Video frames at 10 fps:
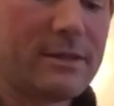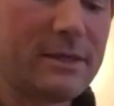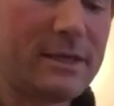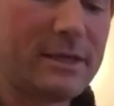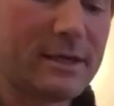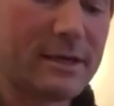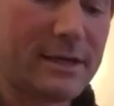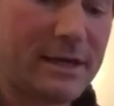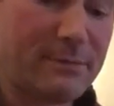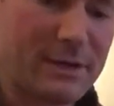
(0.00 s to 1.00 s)
The
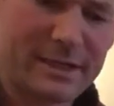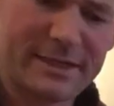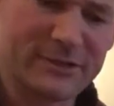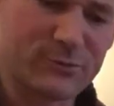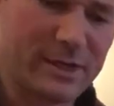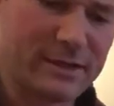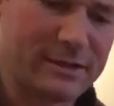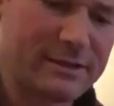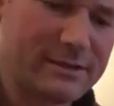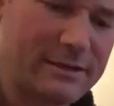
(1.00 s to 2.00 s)
habaki as well.
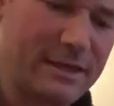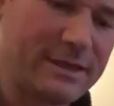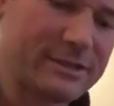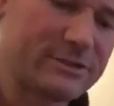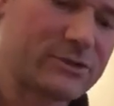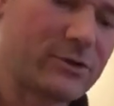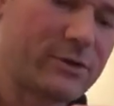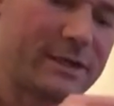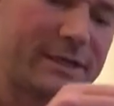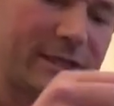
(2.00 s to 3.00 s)
I think this is koke